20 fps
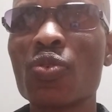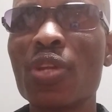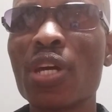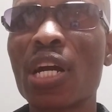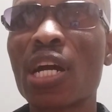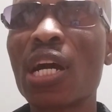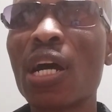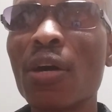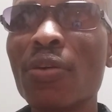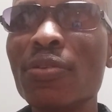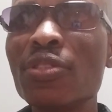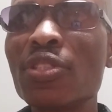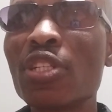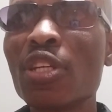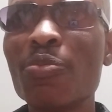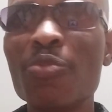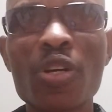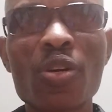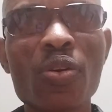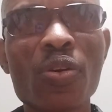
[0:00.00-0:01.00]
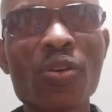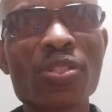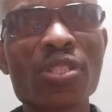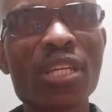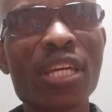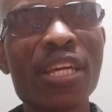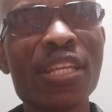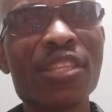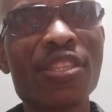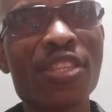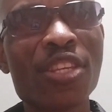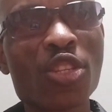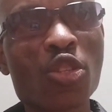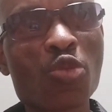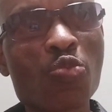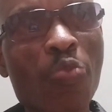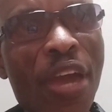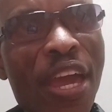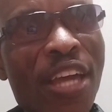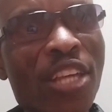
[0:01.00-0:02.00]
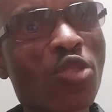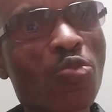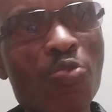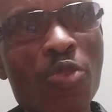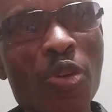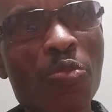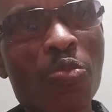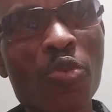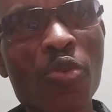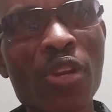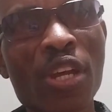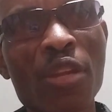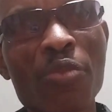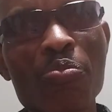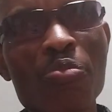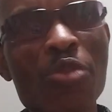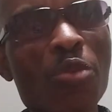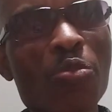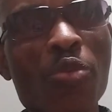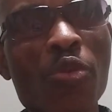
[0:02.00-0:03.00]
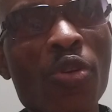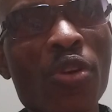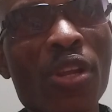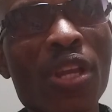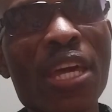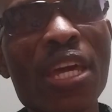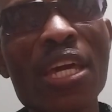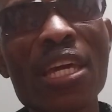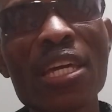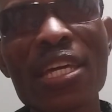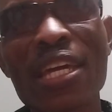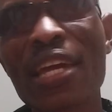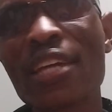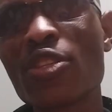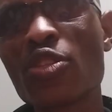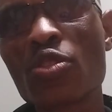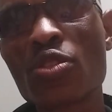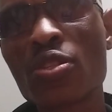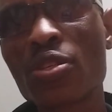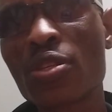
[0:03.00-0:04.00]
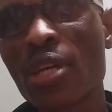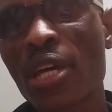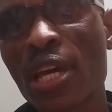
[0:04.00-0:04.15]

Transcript: the country, because it despairs people, and people get